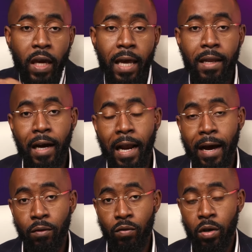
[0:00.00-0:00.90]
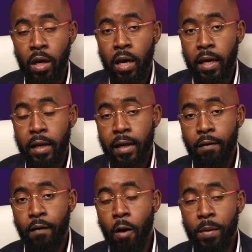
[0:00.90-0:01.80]
in the cloud, in
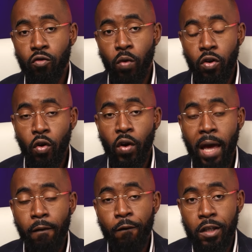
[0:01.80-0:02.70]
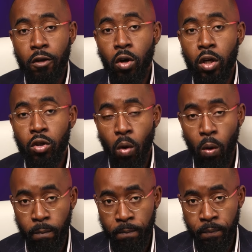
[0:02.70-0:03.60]
environments where you don't have physical control.
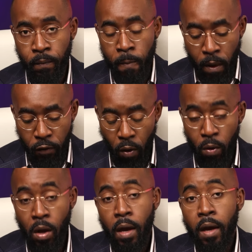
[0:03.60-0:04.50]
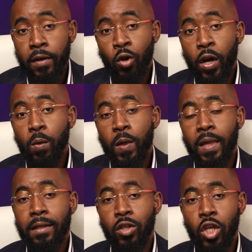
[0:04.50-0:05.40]
So starting with
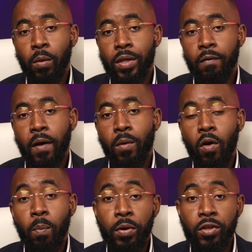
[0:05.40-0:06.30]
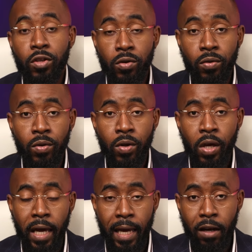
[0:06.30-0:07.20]
next generation firewall puts you
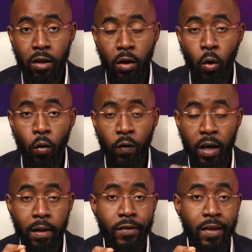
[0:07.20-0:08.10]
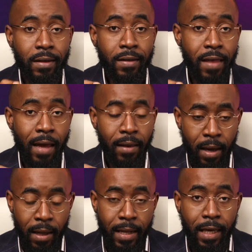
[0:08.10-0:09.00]
ahead of the curve in the sense that
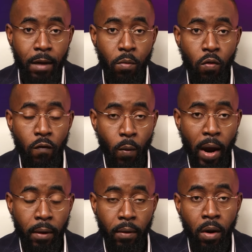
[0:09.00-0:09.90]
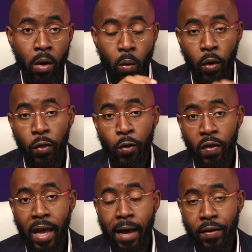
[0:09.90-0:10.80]
they can move around with your
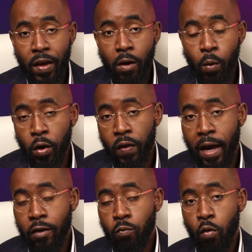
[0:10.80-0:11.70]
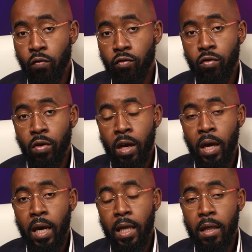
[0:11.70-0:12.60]
DAS anywhere your DAS moves.
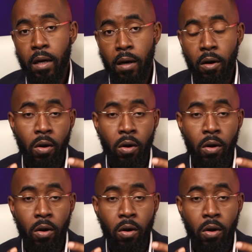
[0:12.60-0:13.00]
And the